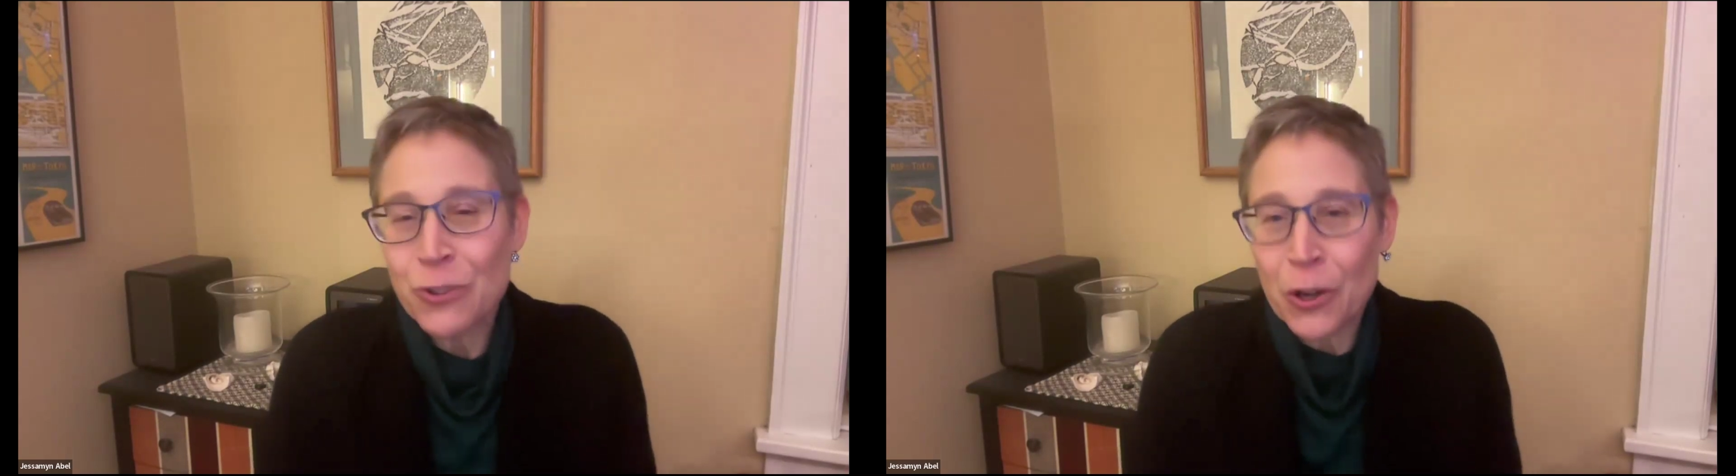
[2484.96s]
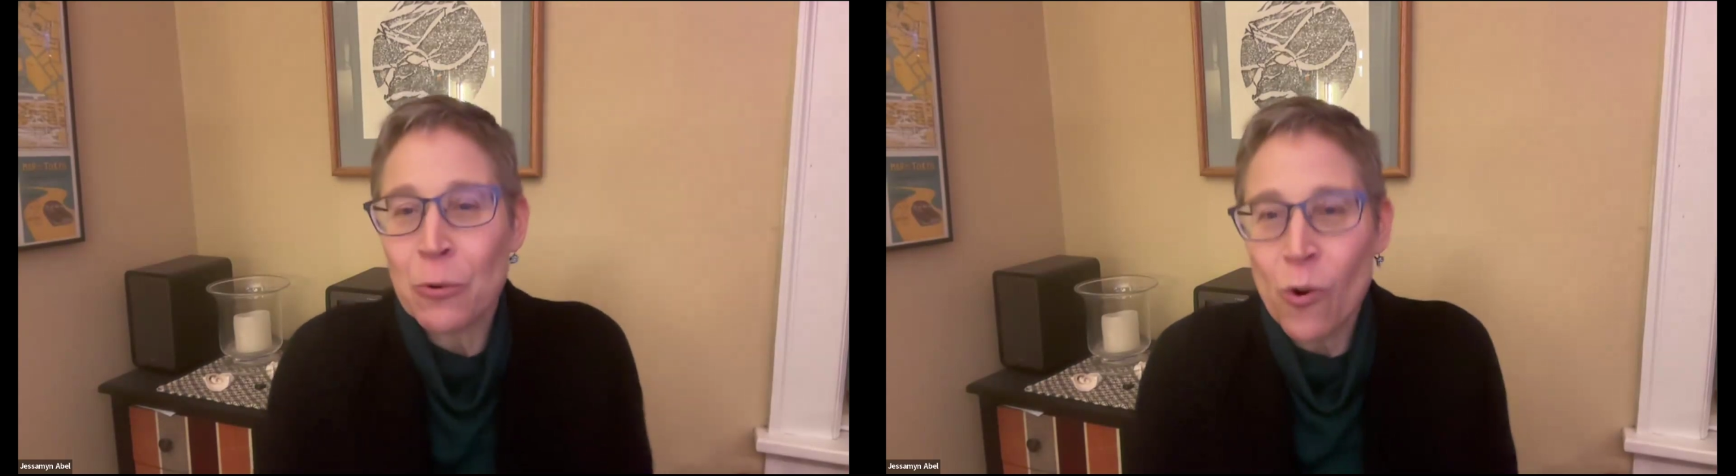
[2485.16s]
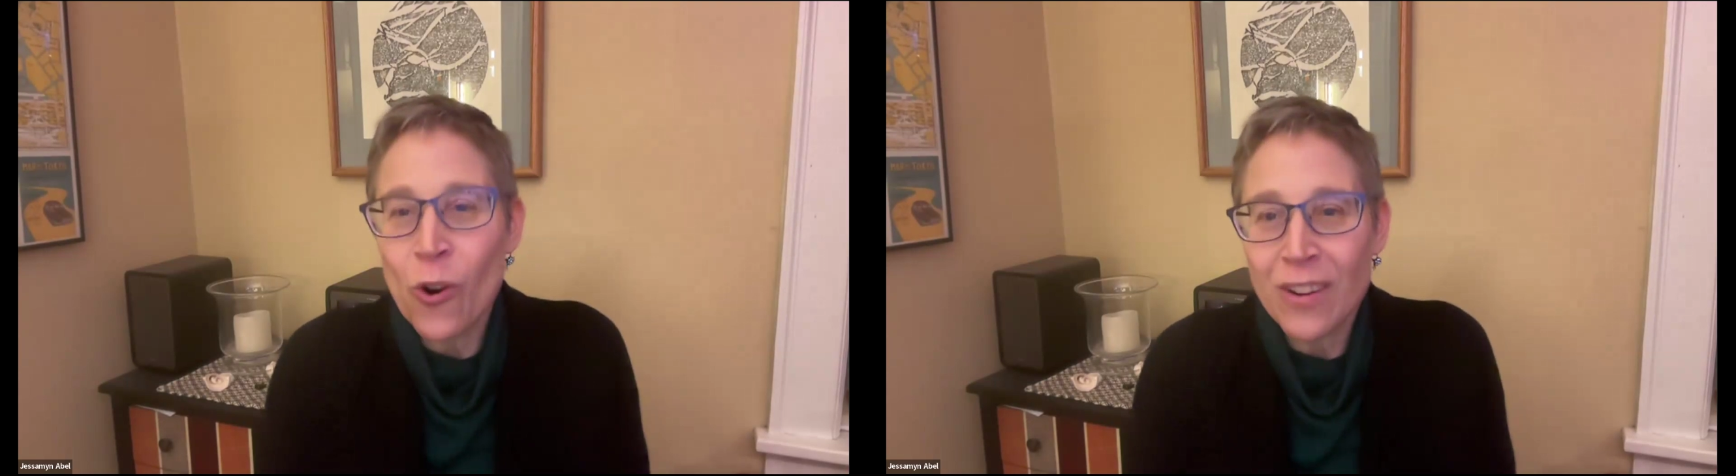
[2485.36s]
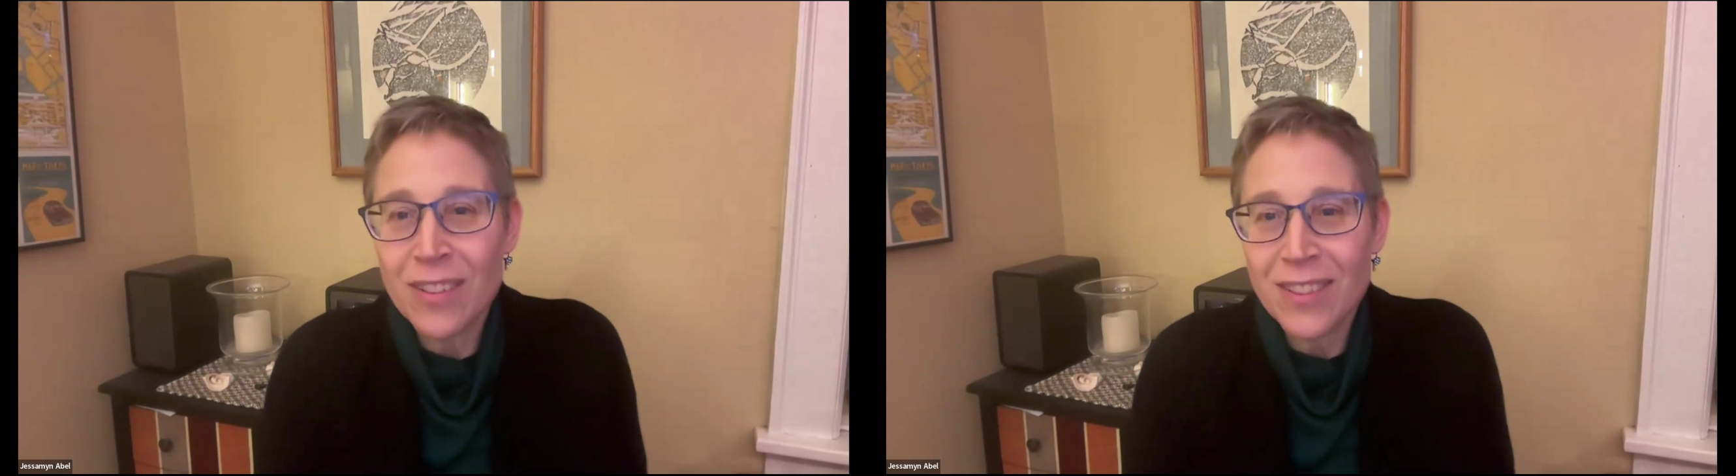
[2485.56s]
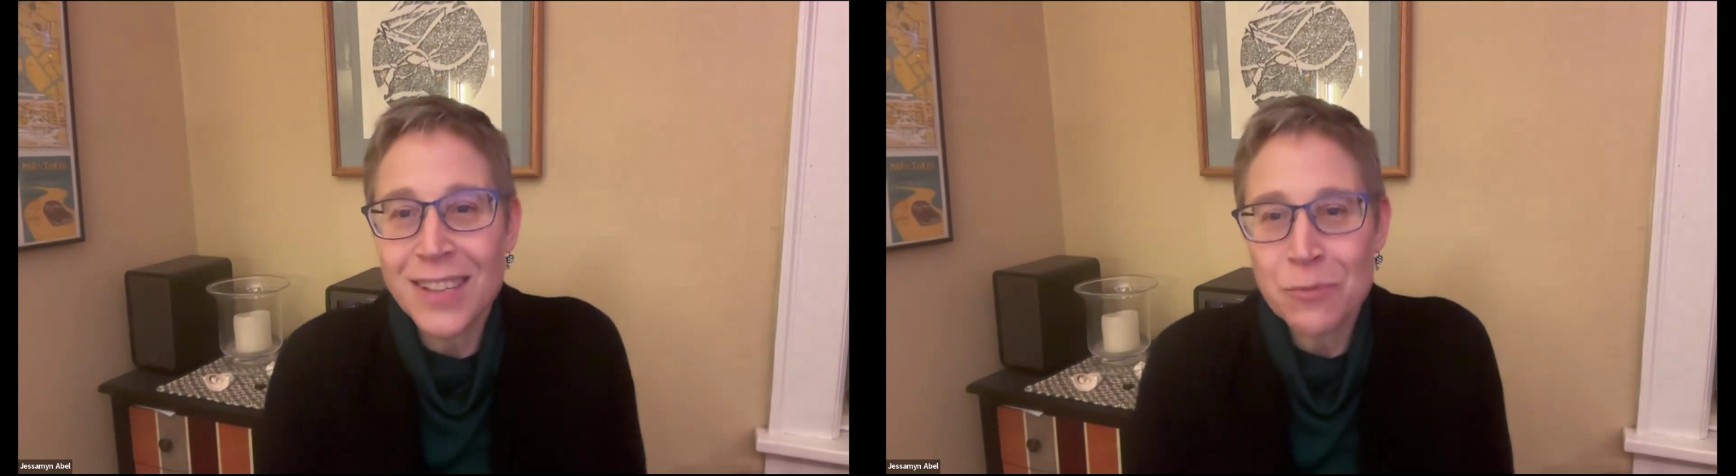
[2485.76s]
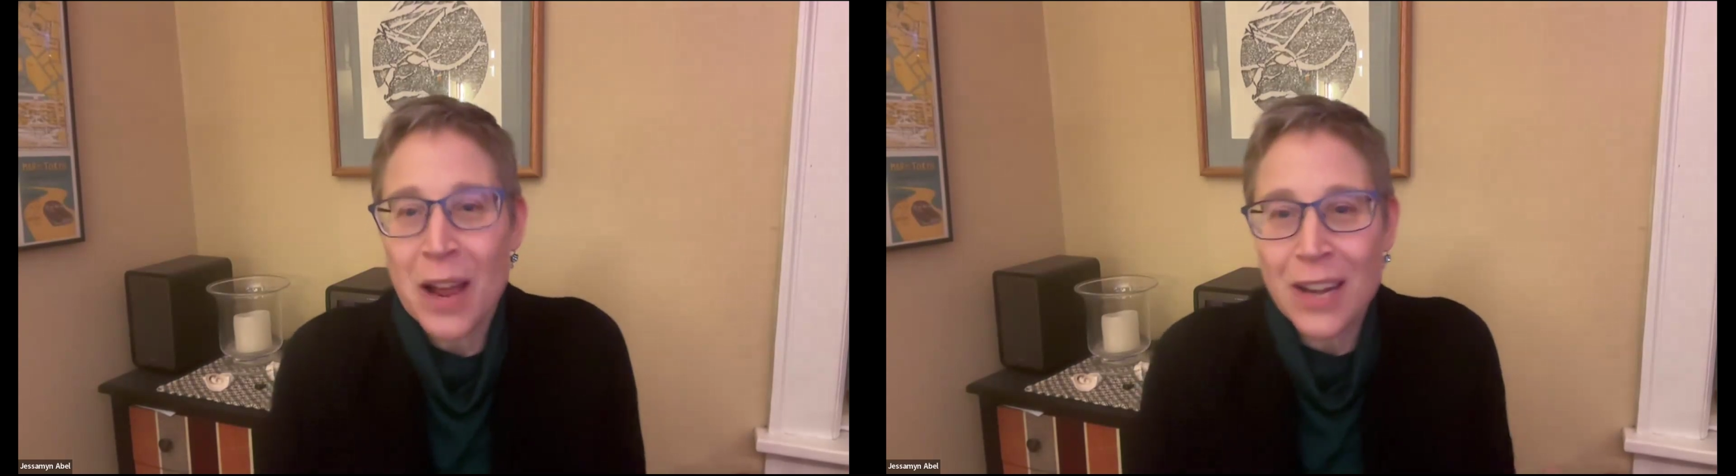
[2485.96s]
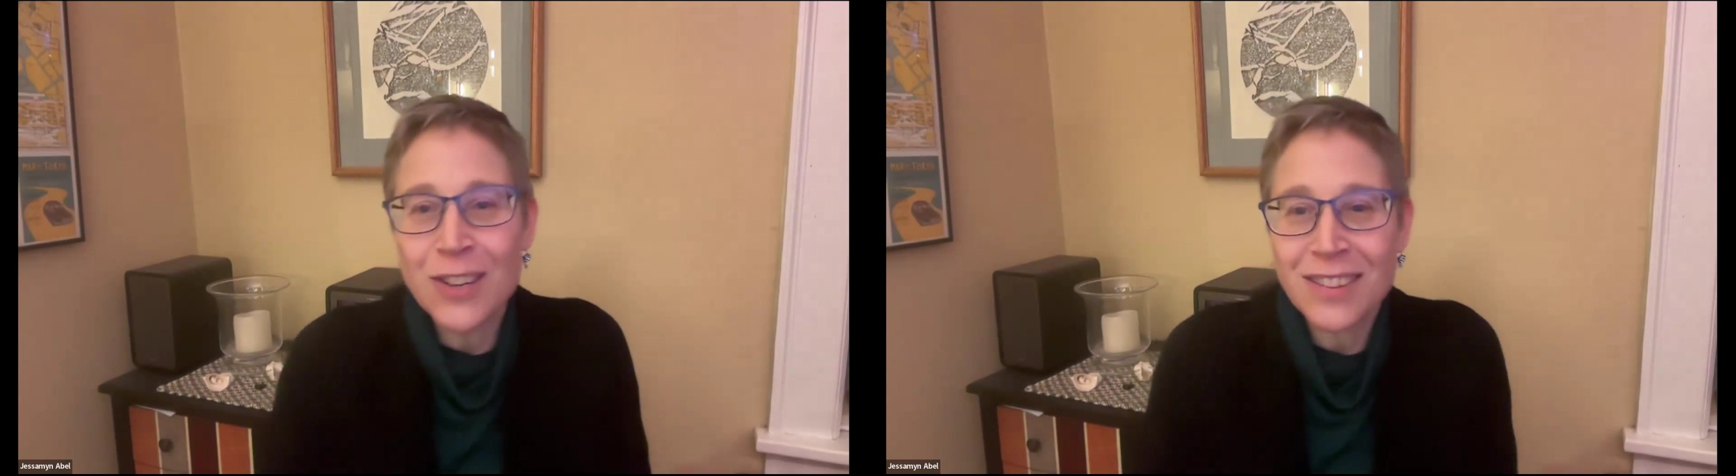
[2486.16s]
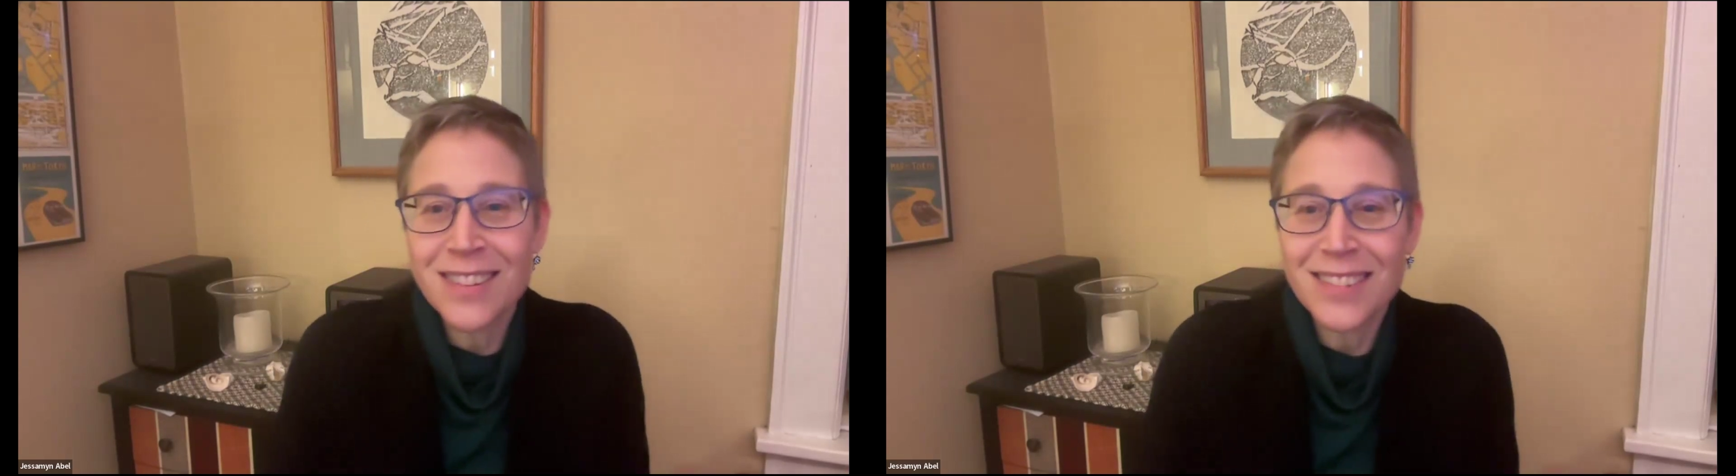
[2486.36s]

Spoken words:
during war is when